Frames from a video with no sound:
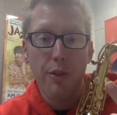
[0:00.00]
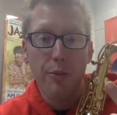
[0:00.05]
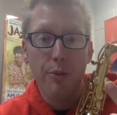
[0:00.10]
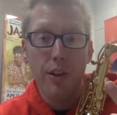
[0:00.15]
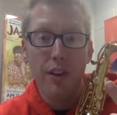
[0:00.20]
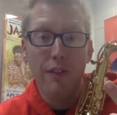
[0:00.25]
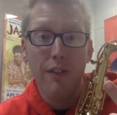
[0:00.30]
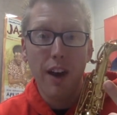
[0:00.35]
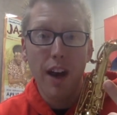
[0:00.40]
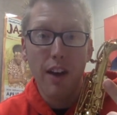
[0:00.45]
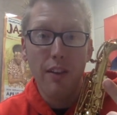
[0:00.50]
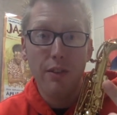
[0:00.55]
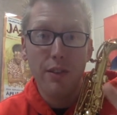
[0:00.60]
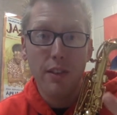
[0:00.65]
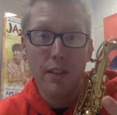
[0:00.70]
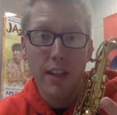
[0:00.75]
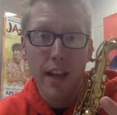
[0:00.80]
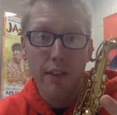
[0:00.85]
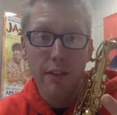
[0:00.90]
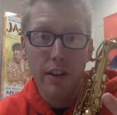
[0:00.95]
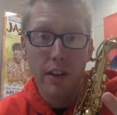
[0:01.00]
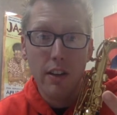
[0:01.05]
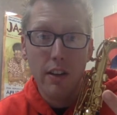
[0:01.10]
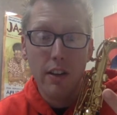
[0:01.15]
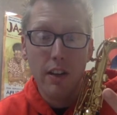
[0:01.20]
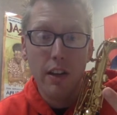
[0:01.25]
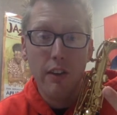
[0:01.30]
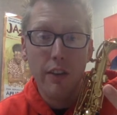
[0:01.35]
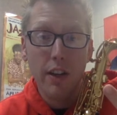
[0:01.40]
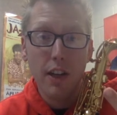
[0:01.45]
3, 5,
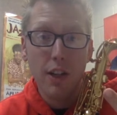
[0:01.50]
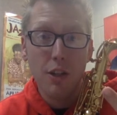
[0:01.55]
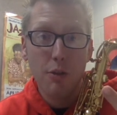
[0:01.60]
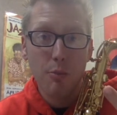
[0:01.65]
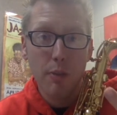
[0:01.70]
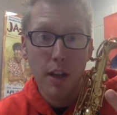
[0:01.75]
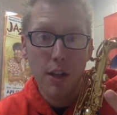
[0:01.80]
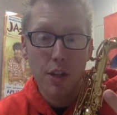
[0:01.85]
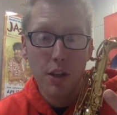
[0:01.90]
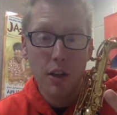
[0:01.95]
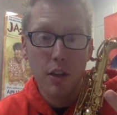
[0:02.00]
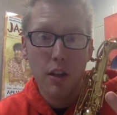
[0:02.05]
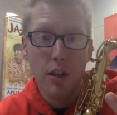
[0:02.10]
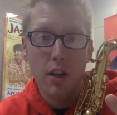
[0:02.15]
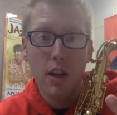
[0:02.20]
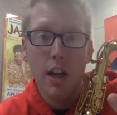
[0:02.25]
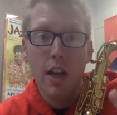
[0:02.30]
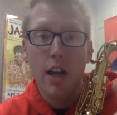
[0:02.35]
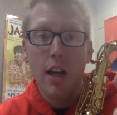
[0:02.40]
7 of each measure,